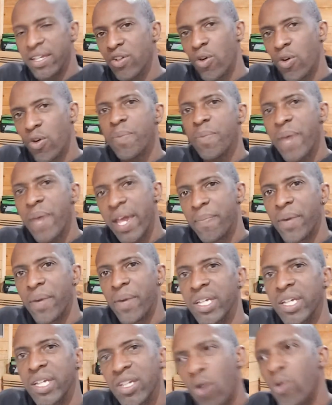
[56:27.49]
We make
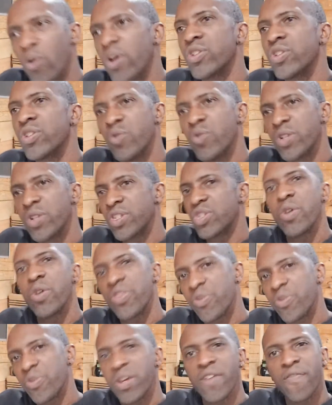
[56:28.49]
money. We're doing two and
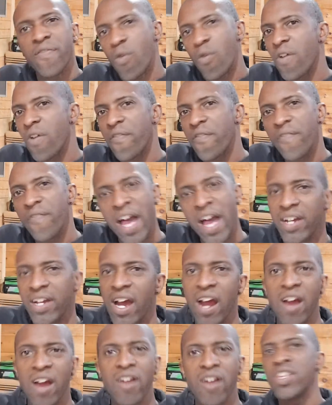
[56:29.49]
three and four and five
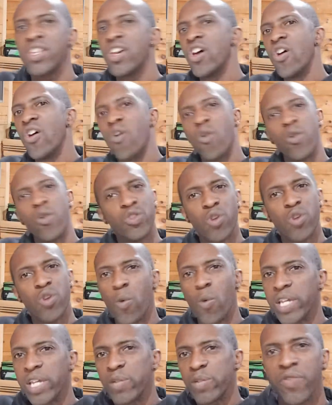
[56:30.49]
cars, or we do a
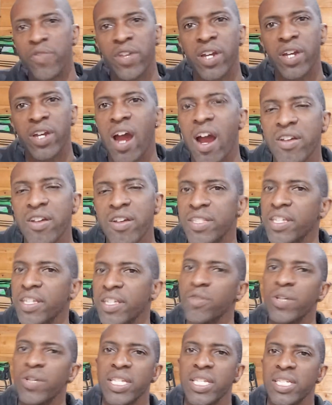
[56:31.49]
week's worth of cars, and then
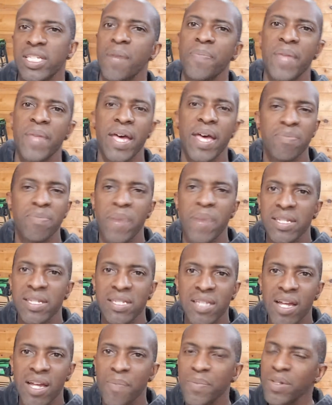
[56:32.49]
you get something that's messed
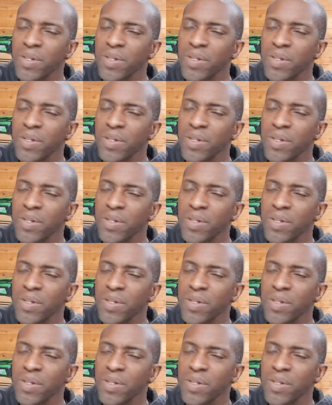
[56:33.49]
up.